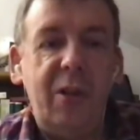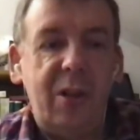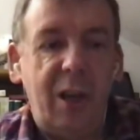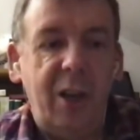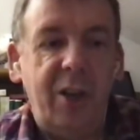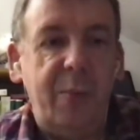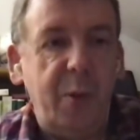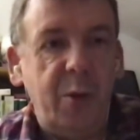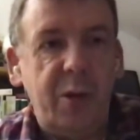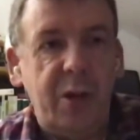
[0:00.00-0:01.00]
all of this
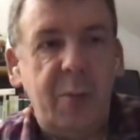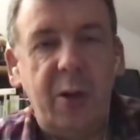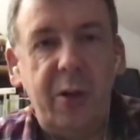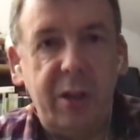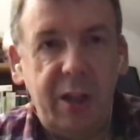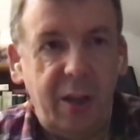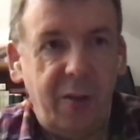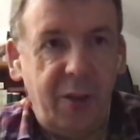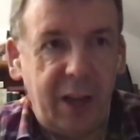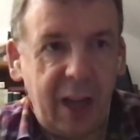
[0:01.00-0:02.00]
clergy abuse is
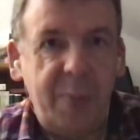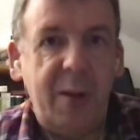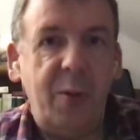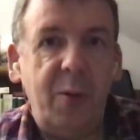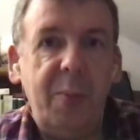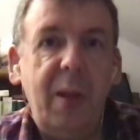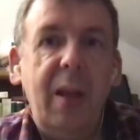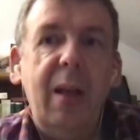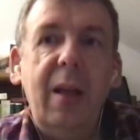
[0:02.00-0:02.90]
because of the gay people.